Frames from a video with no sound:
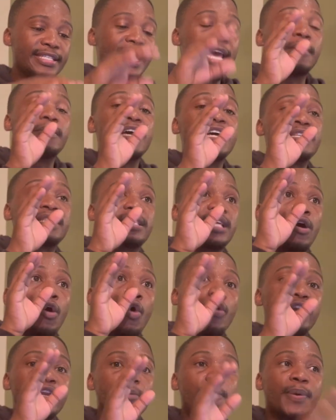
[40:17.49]
as the
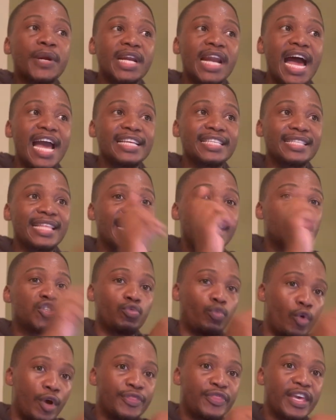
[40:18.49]
only price that is
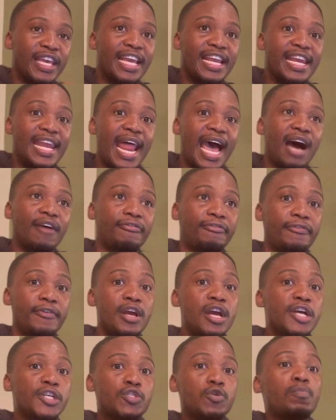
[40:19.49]
worthy enough
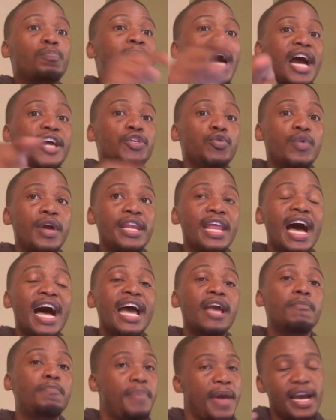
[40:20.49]
to buy you and
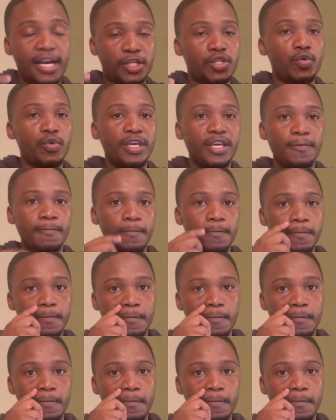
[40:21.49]
I back to him.